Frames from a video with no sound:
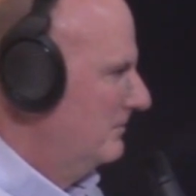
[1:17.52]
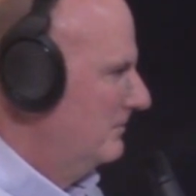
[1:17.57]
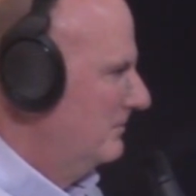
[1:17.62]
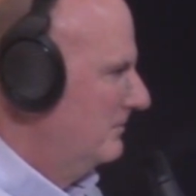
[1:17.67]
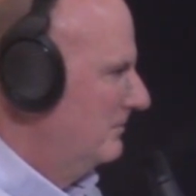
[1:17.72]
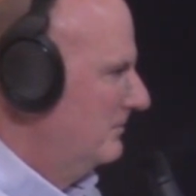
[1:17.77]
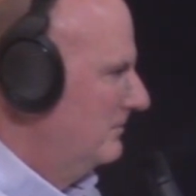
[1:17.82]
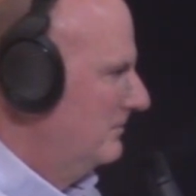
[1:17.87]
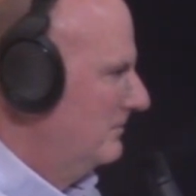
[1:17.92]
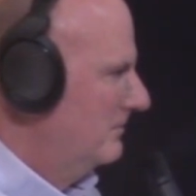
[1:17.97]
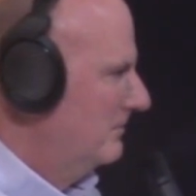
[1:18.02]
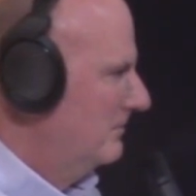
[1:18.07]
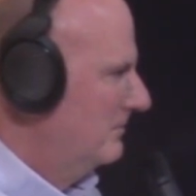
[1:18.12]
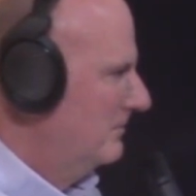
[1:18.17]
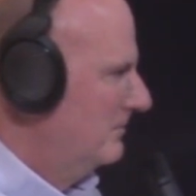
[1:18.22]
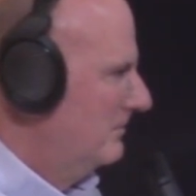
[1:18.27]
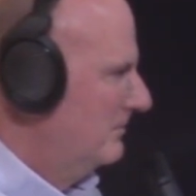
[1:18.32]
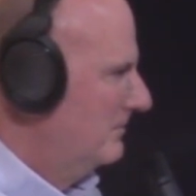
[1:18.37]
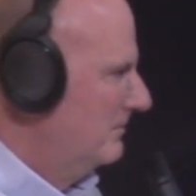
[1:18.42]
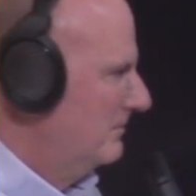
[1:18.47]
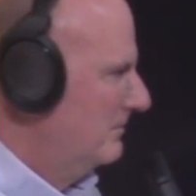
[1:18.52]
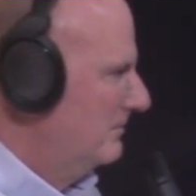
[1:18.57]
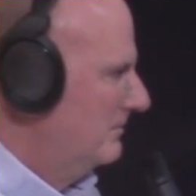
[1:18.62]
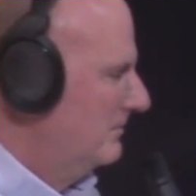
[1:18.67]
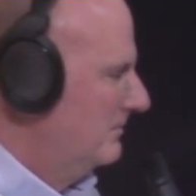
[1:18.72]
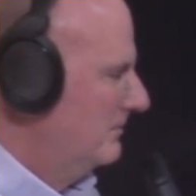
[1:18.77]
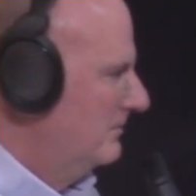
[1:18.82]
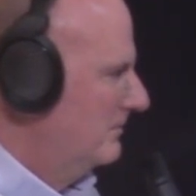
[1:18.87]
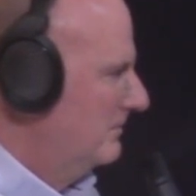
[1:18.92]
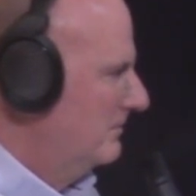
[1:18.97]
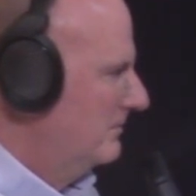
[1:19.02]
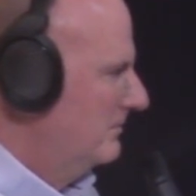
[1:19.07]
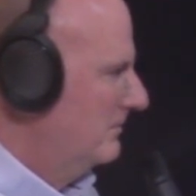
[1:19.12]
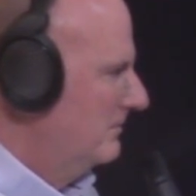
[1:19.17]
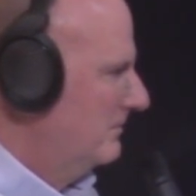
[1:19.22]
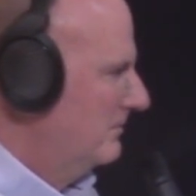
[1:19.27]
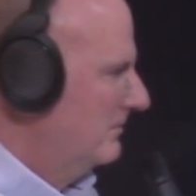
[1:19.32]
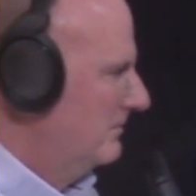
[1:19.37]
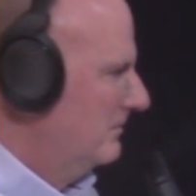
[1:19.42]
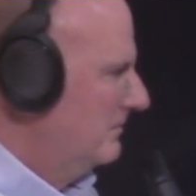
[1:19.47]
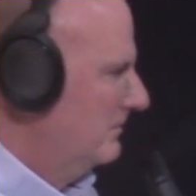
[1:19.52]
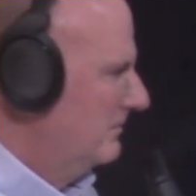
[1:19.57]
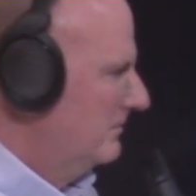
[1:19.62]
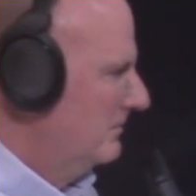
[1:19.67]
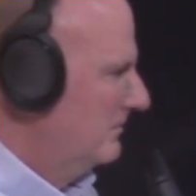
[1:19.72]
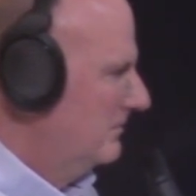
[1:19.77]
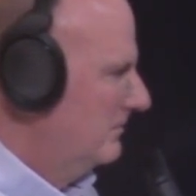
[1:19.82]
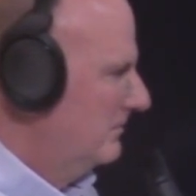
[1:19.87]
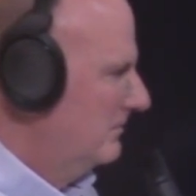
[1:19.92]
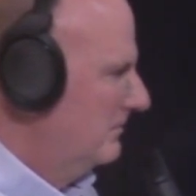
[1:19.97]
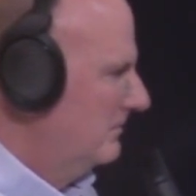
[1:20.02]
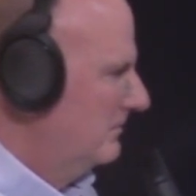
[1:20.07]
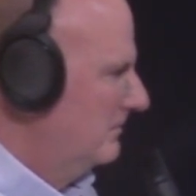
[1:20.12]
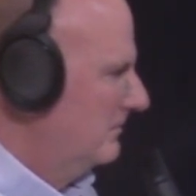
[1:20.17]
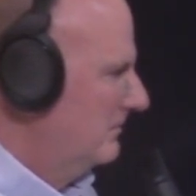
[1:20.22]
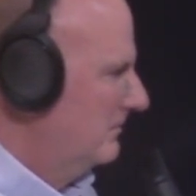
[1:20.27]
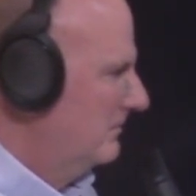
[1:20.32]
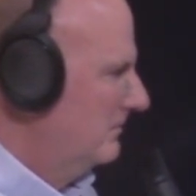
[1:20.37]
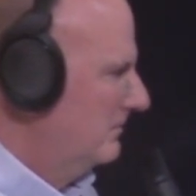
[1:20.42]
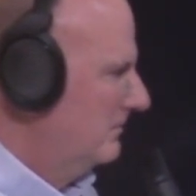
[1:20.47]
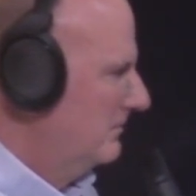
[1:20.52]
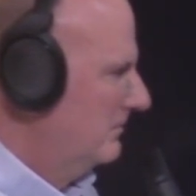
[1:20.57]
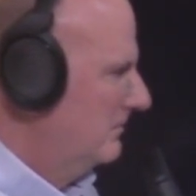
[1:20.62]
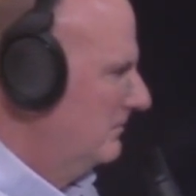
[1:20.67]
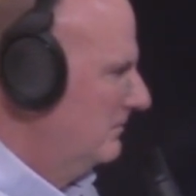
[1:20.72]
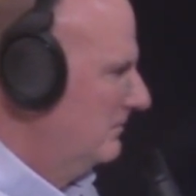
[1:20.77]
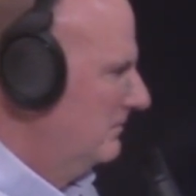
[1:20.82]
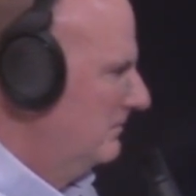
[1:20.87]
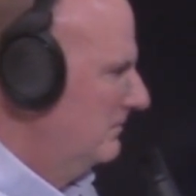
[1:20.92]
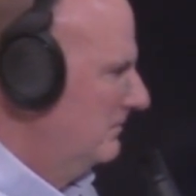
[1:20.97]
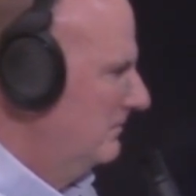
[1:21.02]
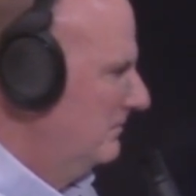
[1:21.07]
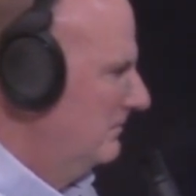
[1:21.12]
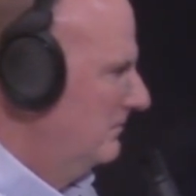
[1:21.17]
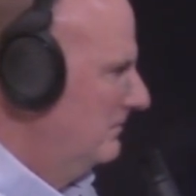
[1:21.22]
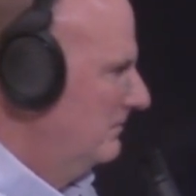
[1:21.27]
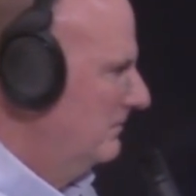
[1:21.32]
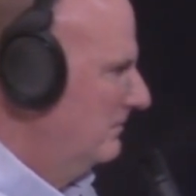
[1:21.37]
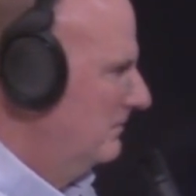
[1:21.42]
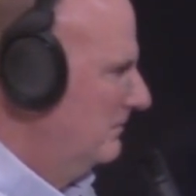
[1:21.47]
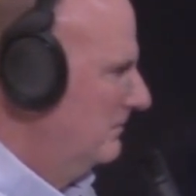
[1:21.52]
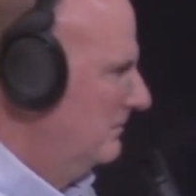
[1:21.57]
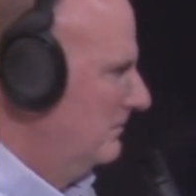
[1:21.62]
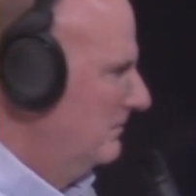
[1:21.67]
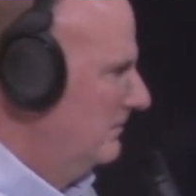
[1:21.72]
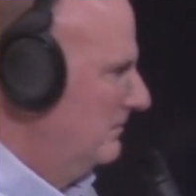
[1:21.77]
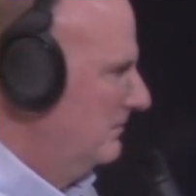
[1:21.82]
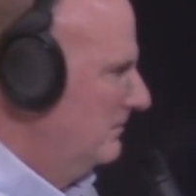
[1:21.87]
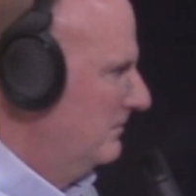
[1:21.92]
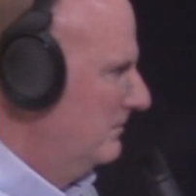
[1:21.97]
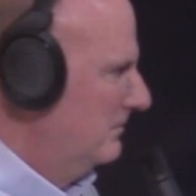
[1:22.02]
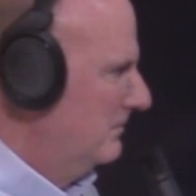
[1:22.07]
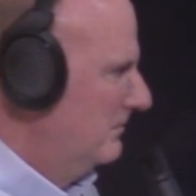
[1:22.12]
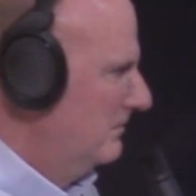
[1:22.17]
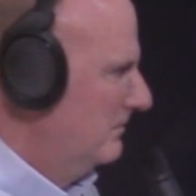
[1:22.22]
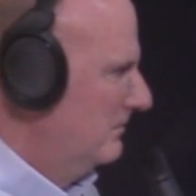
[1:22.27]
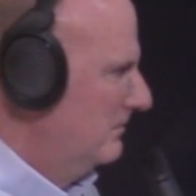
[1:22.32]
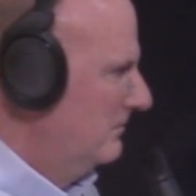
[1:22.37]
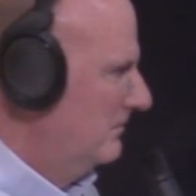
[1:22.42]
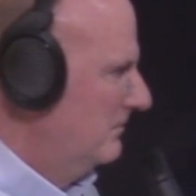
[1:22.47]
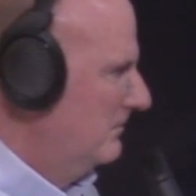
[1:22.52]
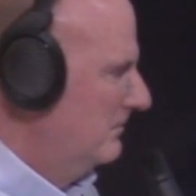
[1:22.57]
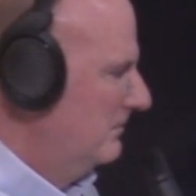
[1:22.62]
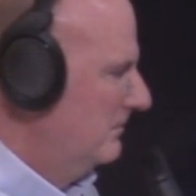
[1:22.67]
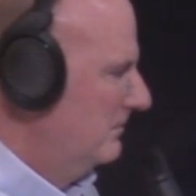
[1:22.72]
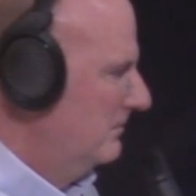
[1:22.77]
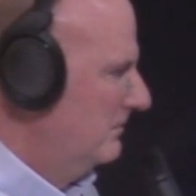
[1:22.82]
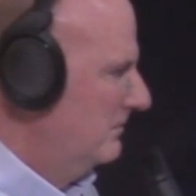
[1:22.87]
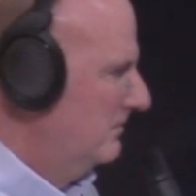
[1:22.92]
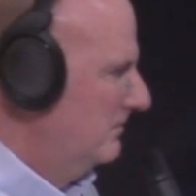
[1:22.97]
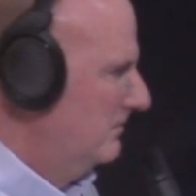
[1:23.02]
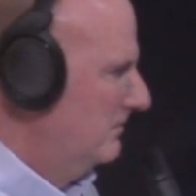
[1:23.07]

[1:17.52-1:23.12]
The person shown says nothing.